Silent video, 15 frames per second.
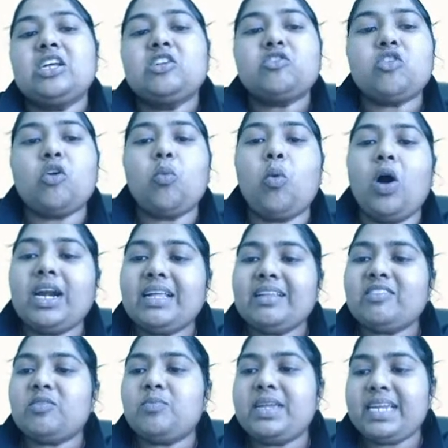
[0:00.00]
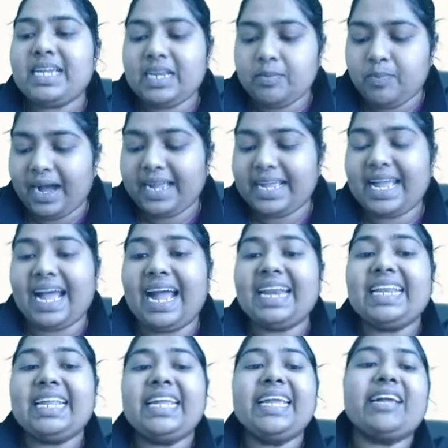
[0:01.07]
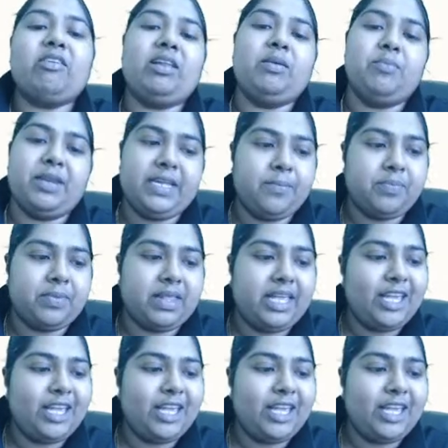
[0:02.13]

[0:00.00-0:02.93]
So what does mean by an equilibrium?